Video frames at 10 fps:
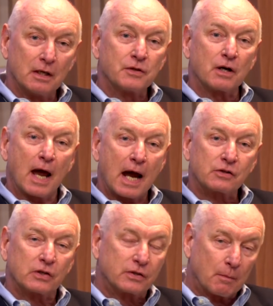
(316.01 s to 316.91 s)
They're
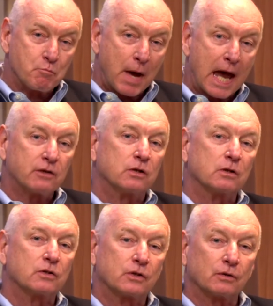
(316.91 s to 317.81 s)
actually some bad
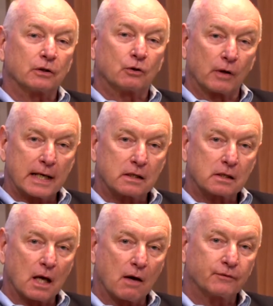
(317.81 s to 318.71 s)
dudes doing great
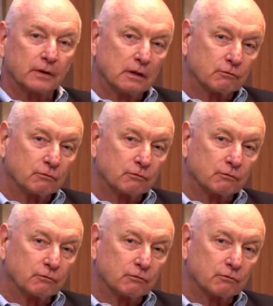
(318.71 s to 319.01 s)
stuff.